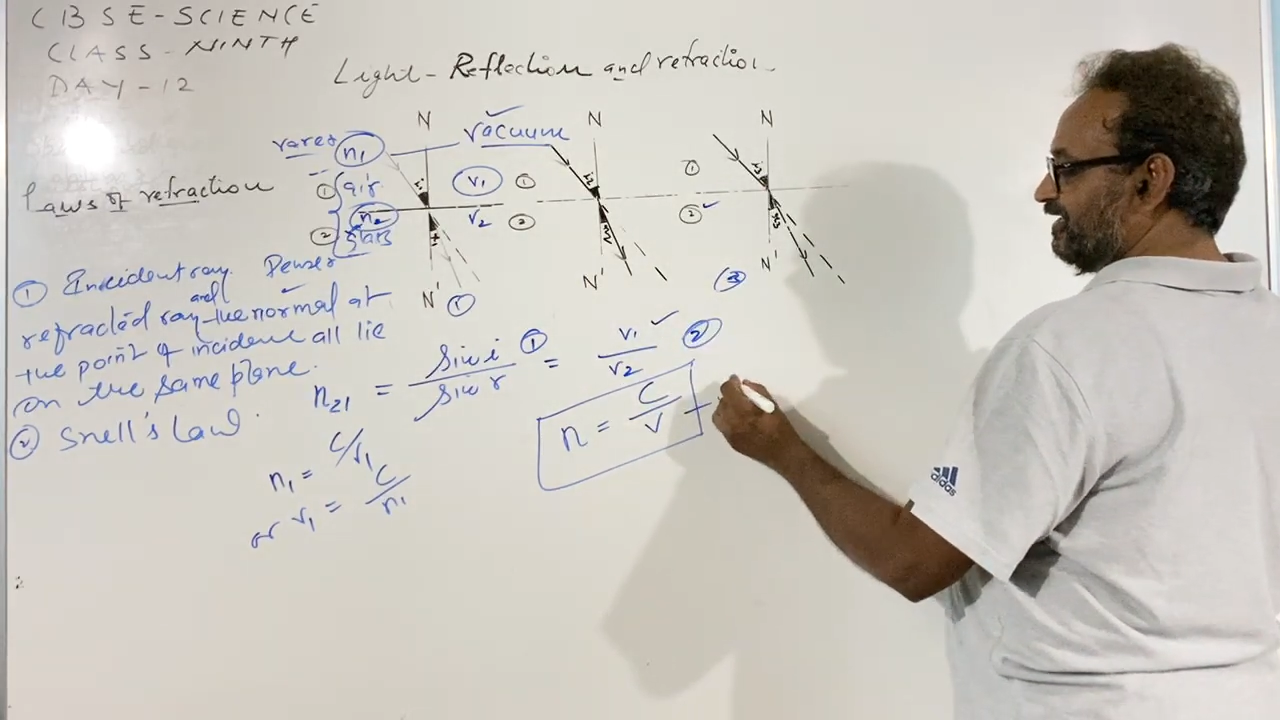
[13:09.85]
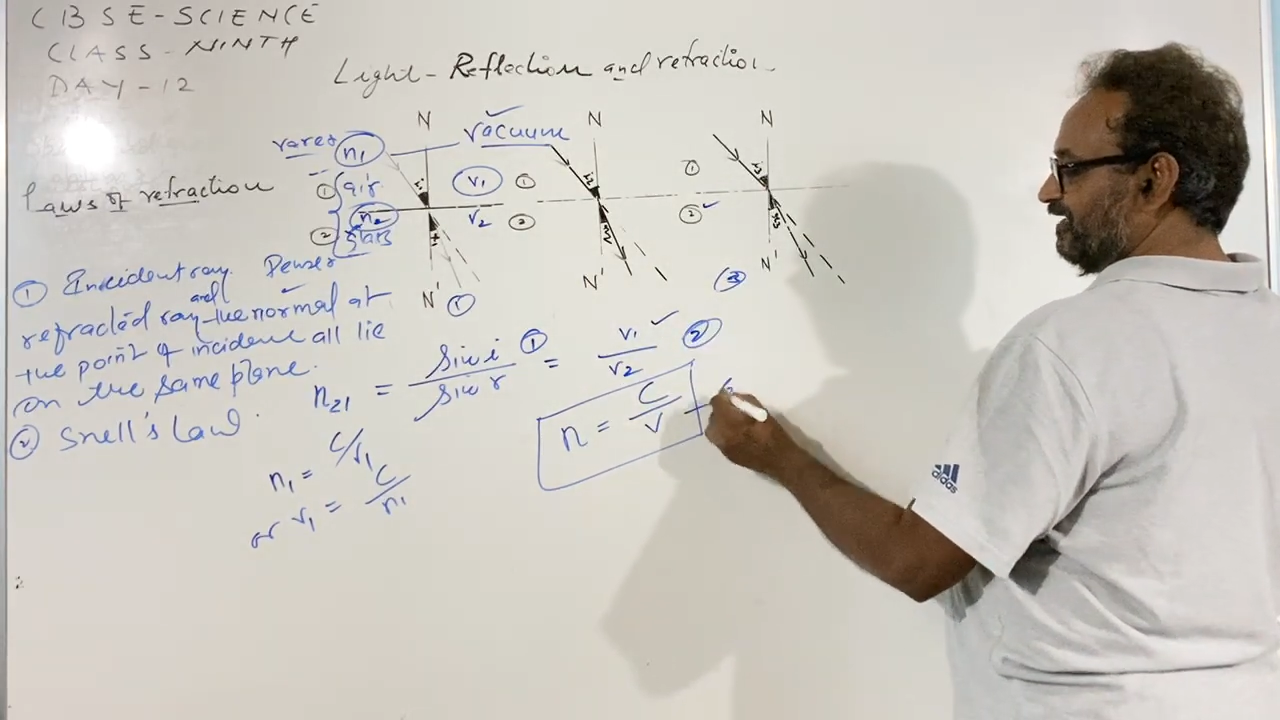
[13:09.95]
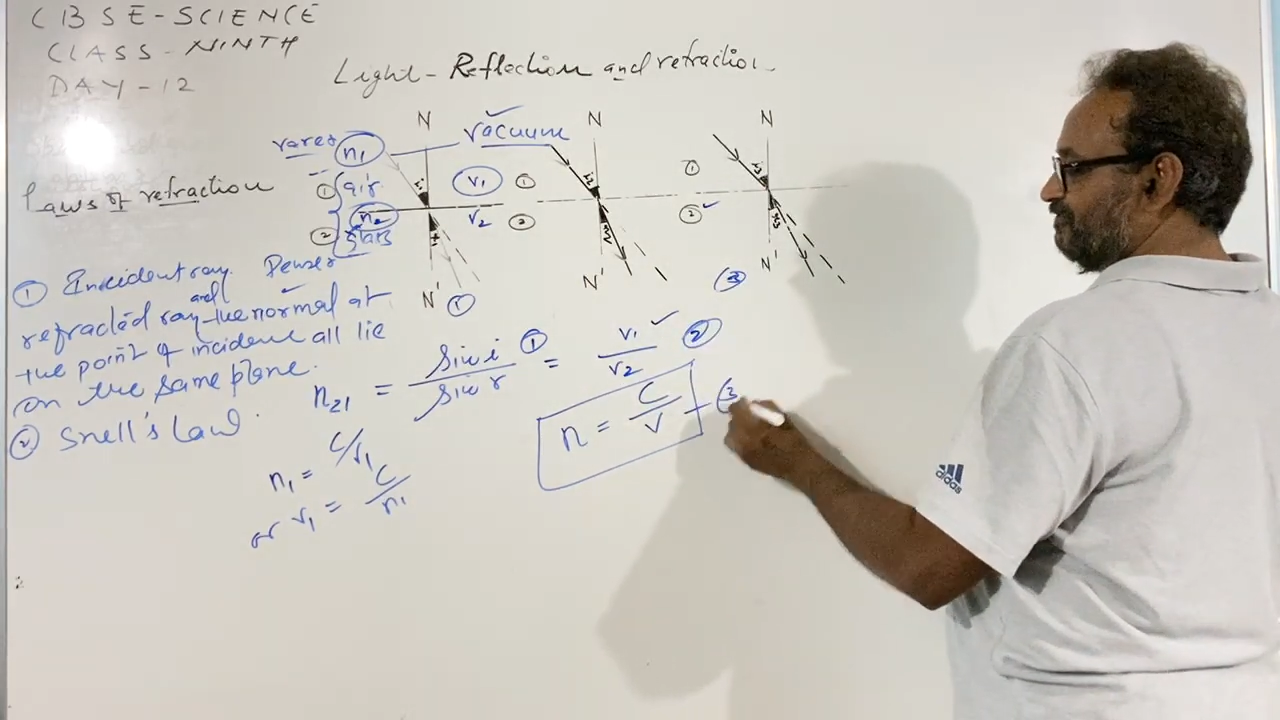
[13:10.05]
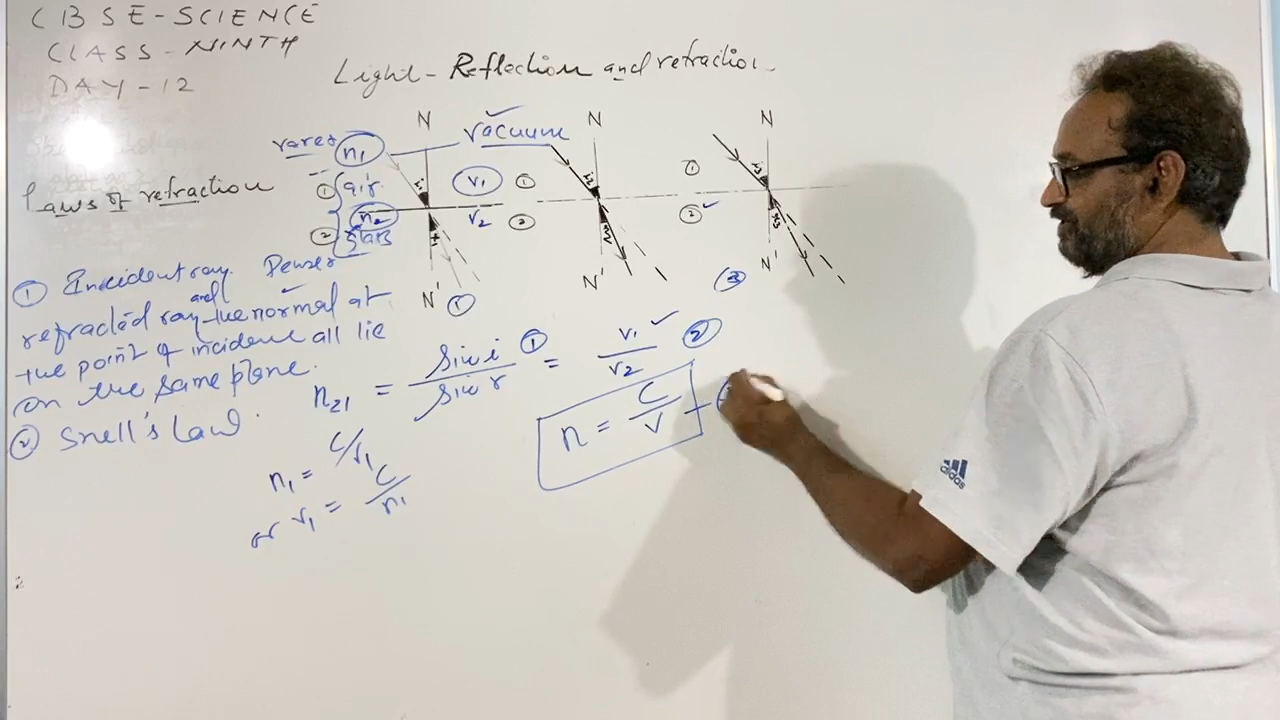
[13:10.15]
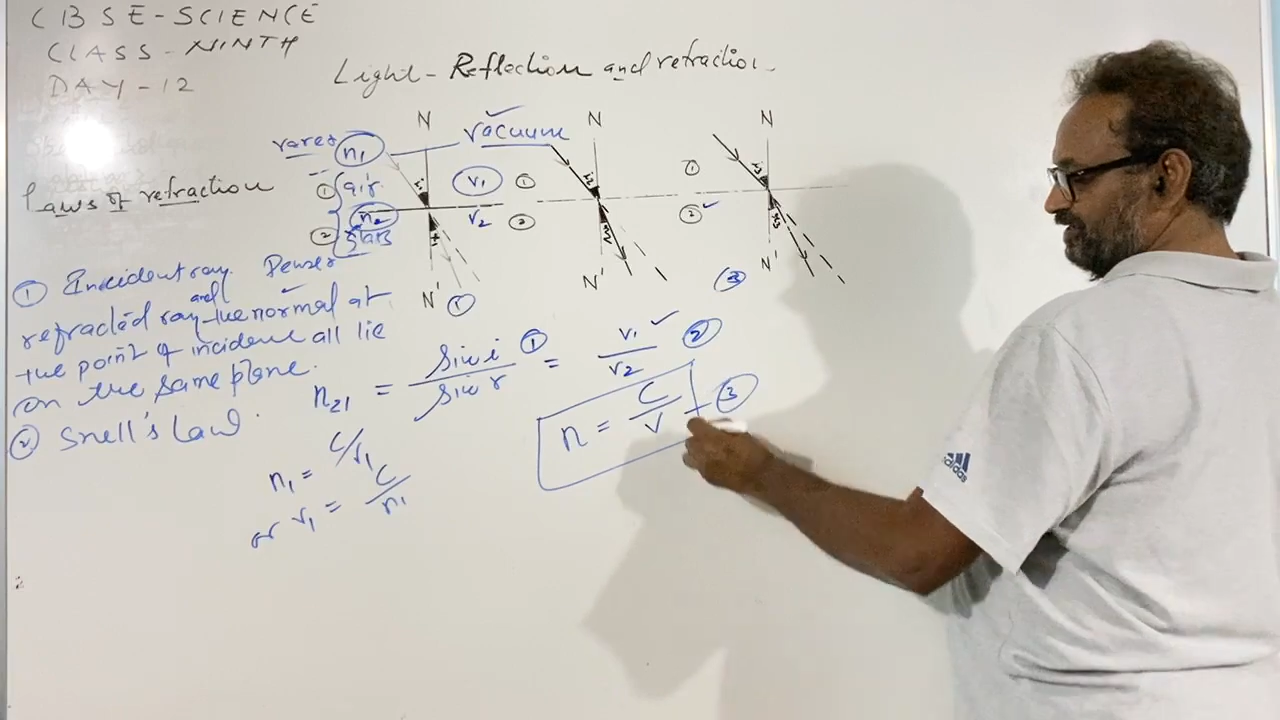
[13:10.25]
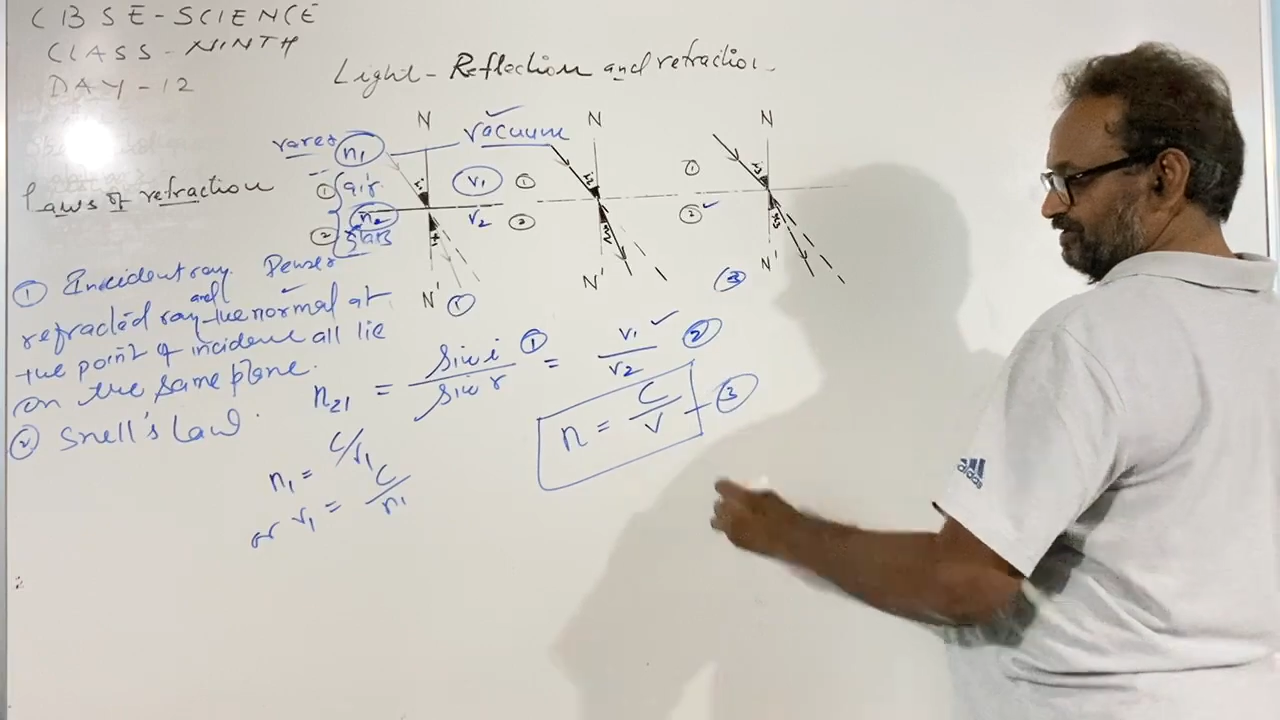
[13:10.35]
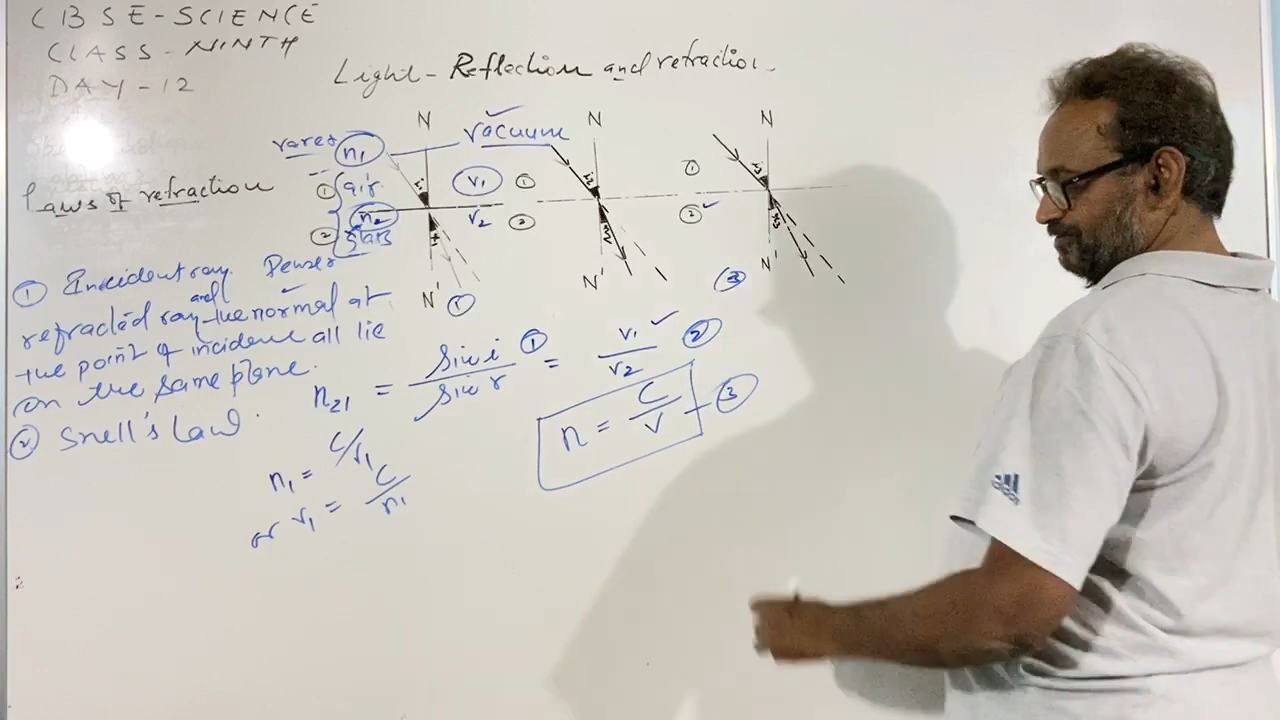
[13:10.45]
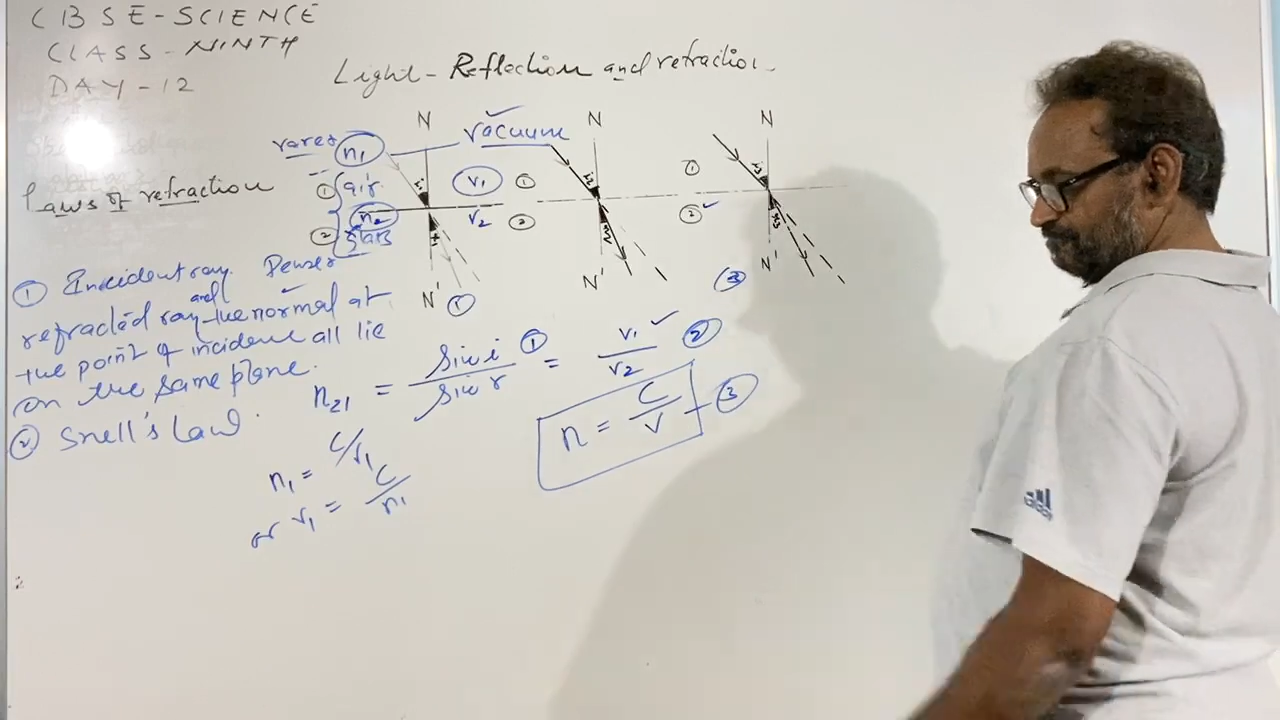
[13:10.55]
equation,